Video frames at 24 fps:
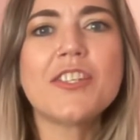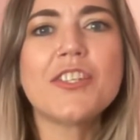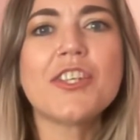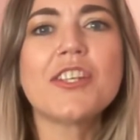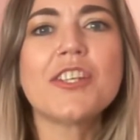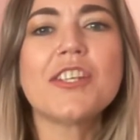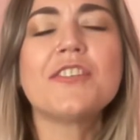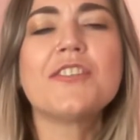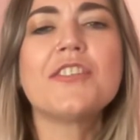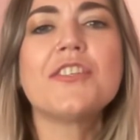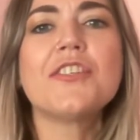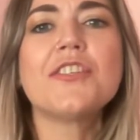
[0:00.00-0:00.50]

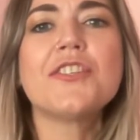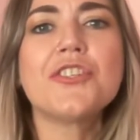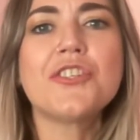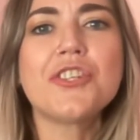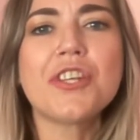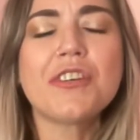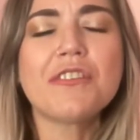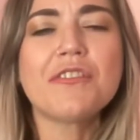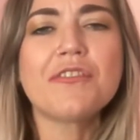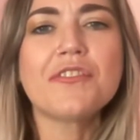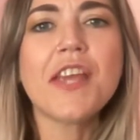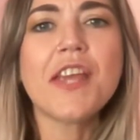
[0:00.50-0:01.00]
is to
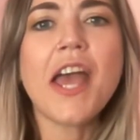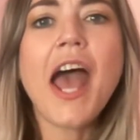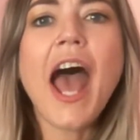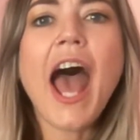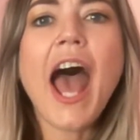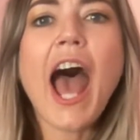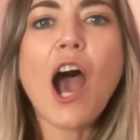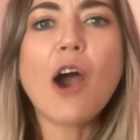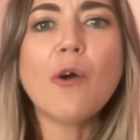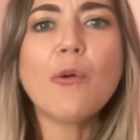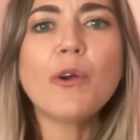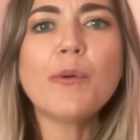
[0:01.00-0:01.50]
shift
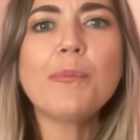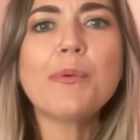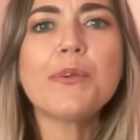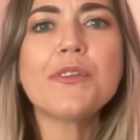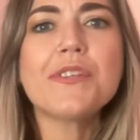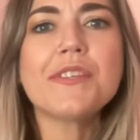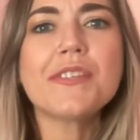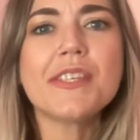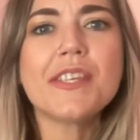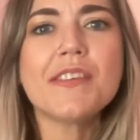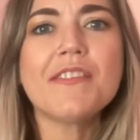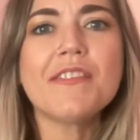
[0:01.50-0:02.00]
how we're
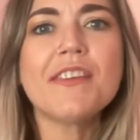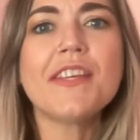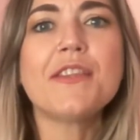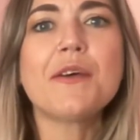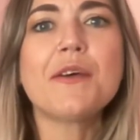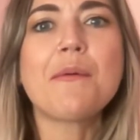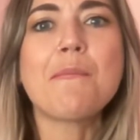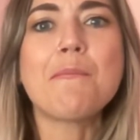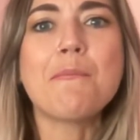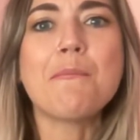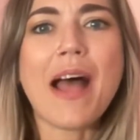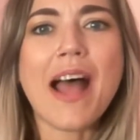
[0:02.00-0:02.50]
perceiving the
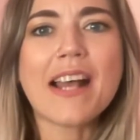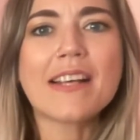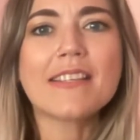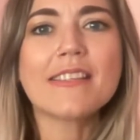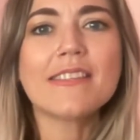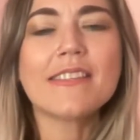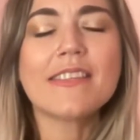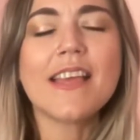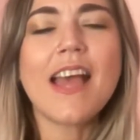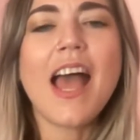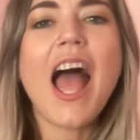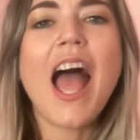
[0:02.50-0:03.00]

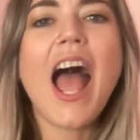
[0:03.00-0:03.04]
mess